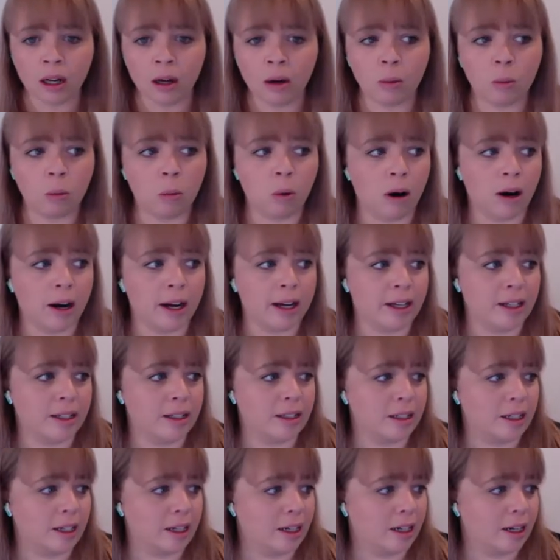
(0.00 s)
Why is
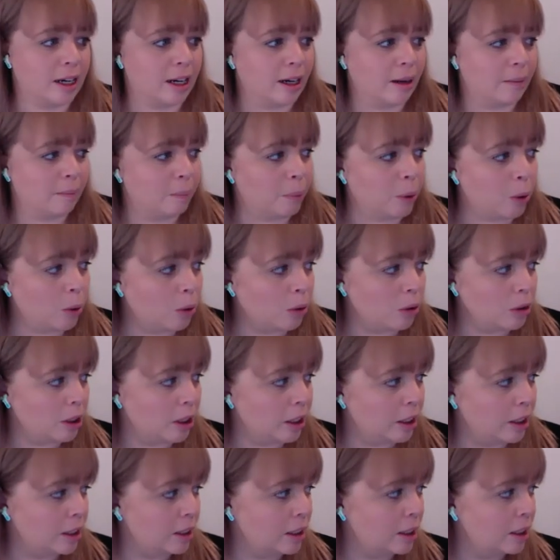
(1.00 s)
DNA
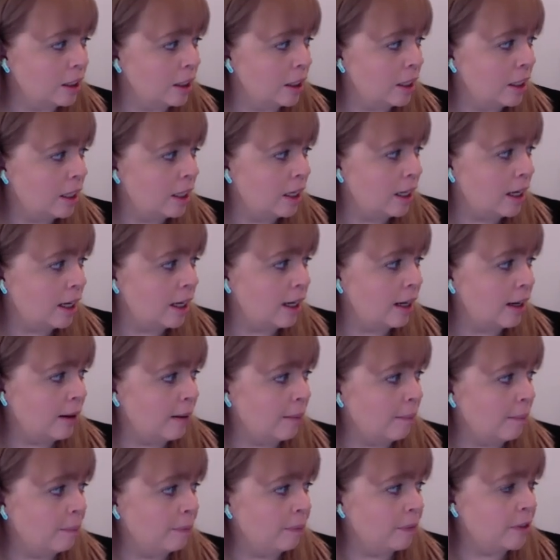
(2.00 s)
important?
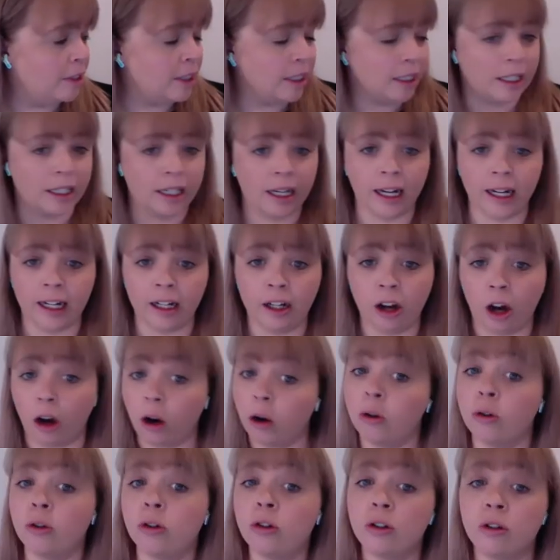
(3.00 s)
DNA
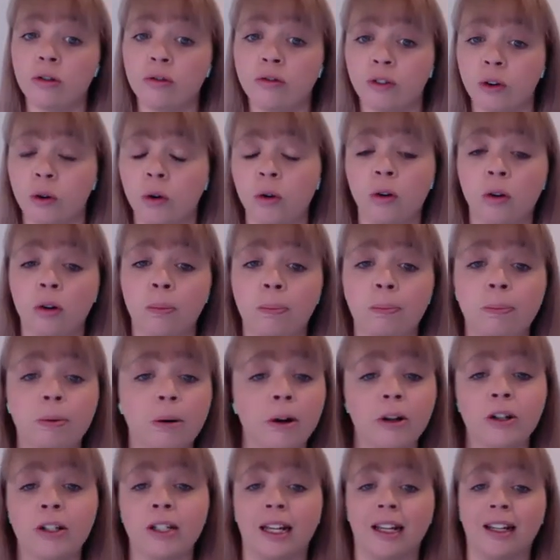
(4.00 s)
codes for
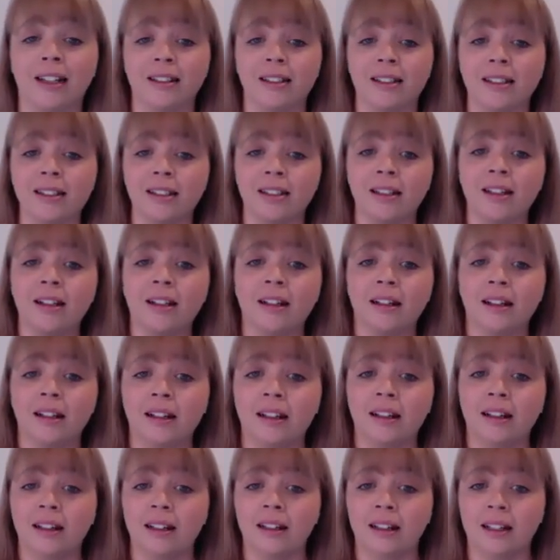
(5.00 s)
proteins.
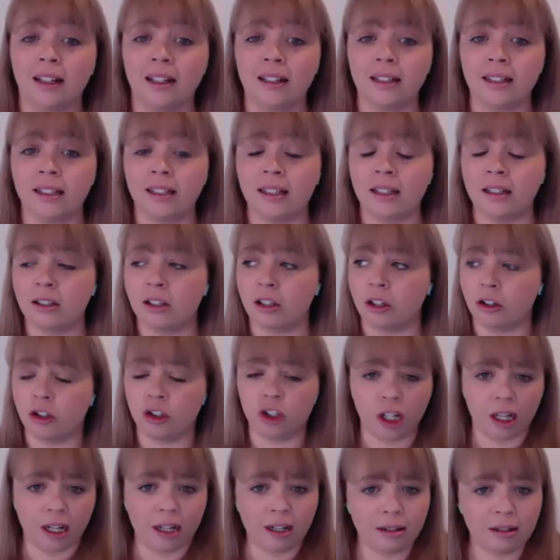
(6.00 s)
Yes, so
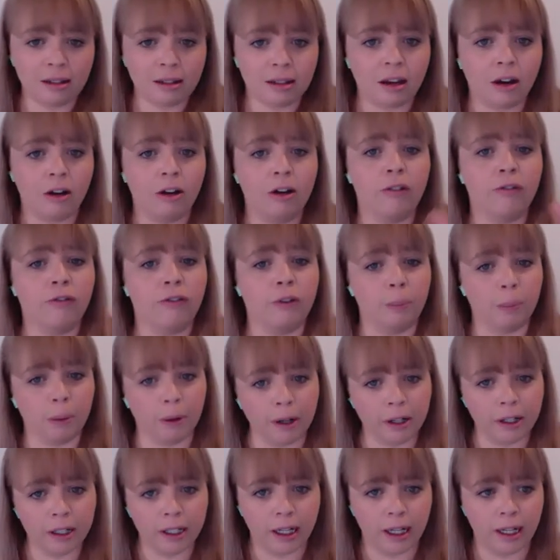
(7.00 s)
genes code for
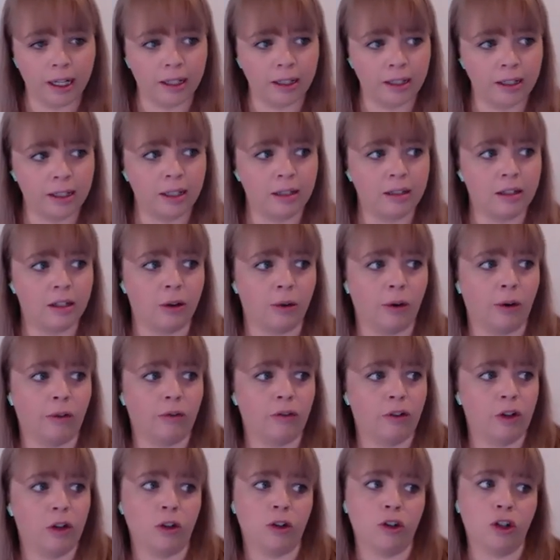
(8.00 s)
proteins. So
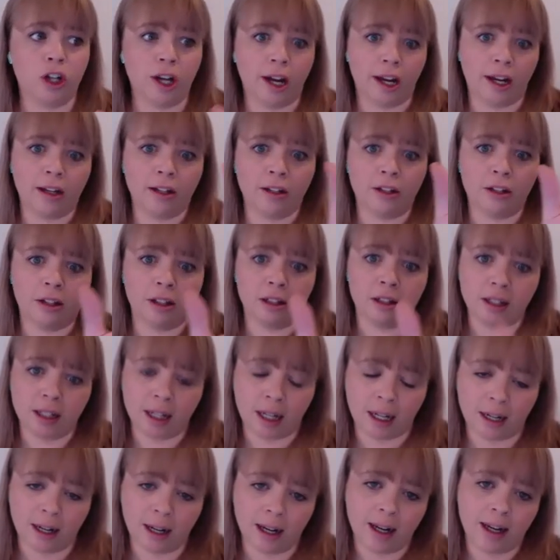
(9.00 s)
if you change the
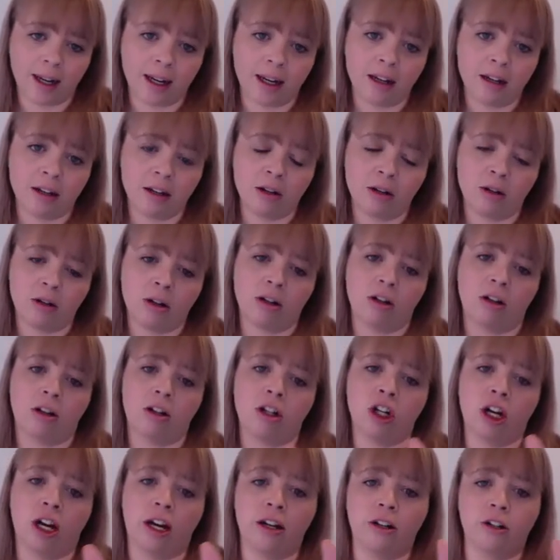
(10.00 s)
DNA, you can
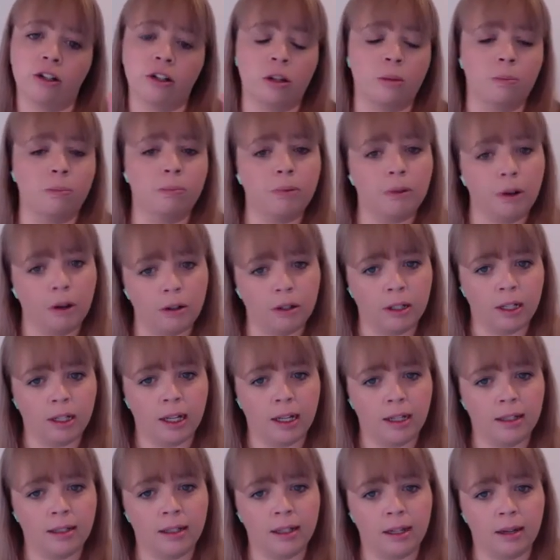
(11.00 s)
change the
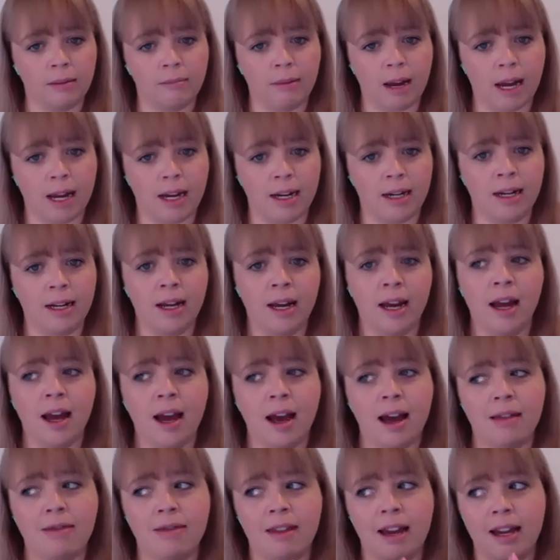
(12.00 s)
proteins that are made,
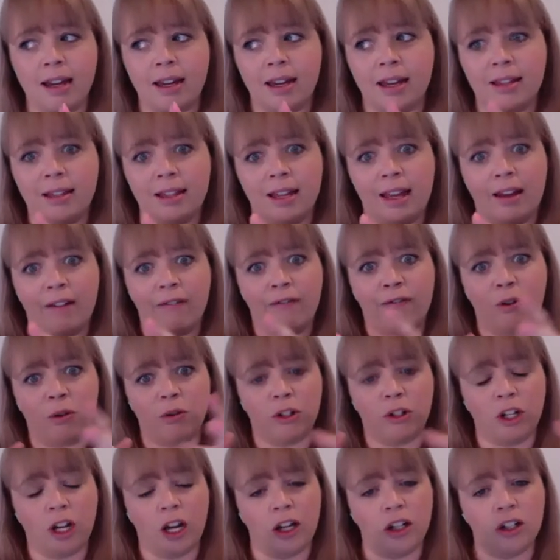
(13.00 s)
and that can therefore
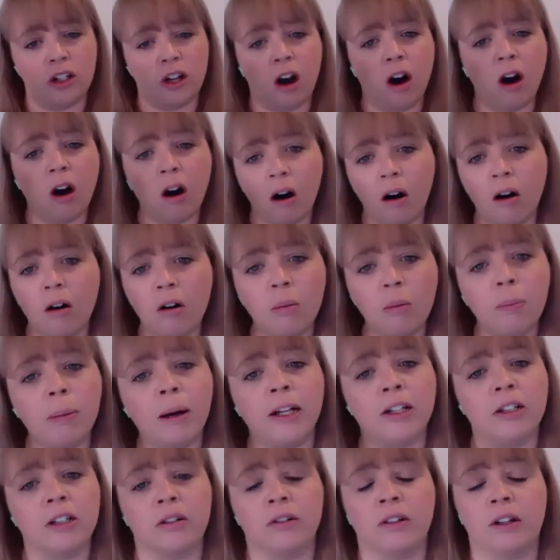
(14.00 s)
change a whole
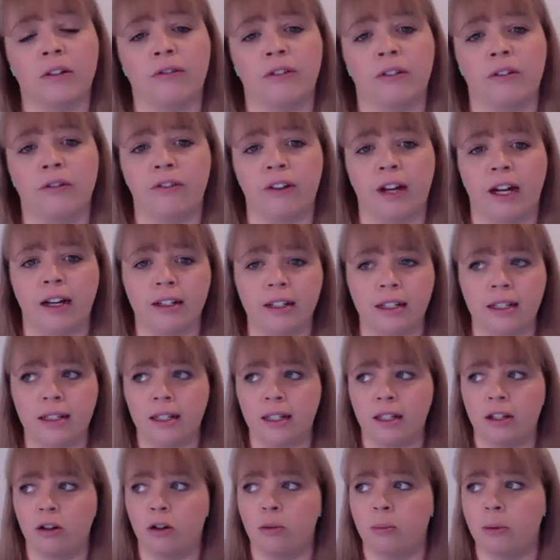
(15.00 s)
bunch of different factors
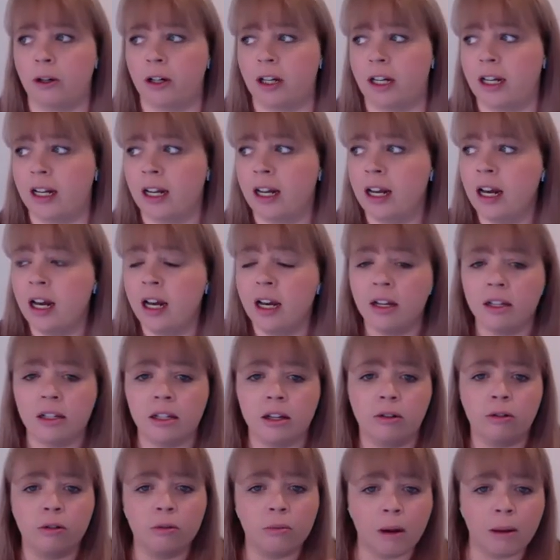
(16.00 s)
in your body.
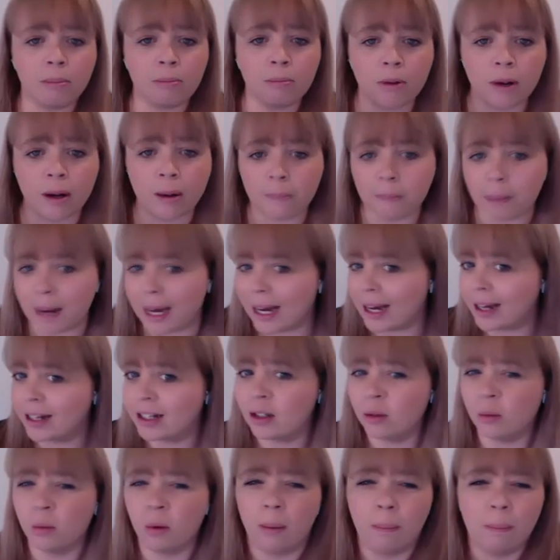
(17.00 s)
So remembering back
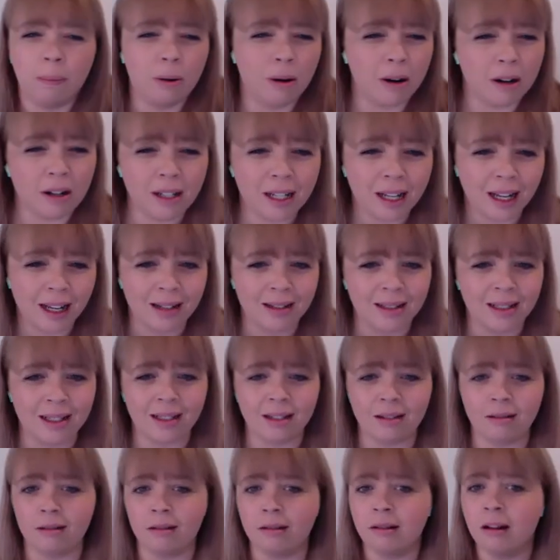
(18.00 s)
to what proteins
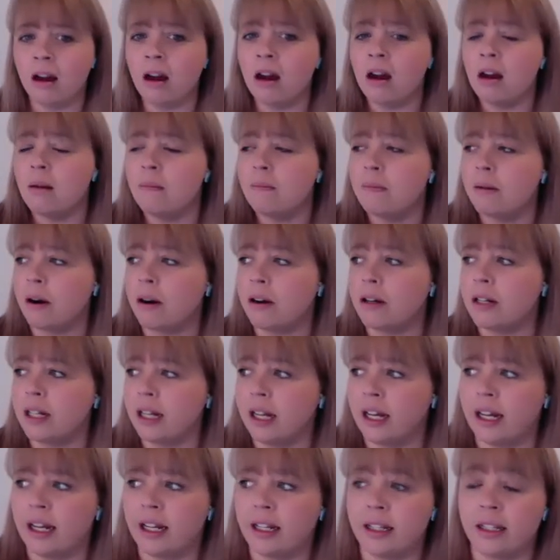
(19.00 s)
do
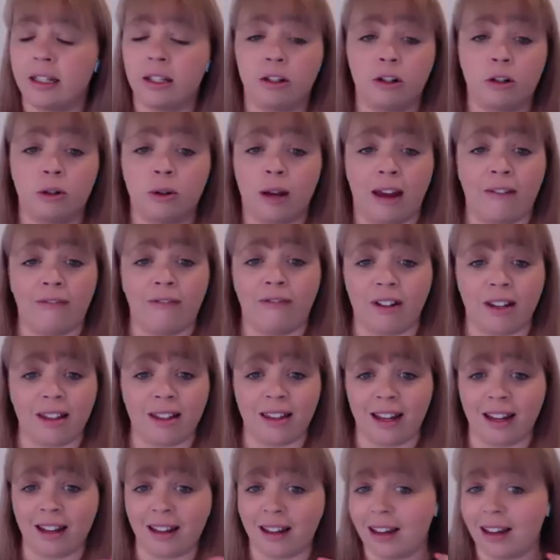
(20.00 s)
everything.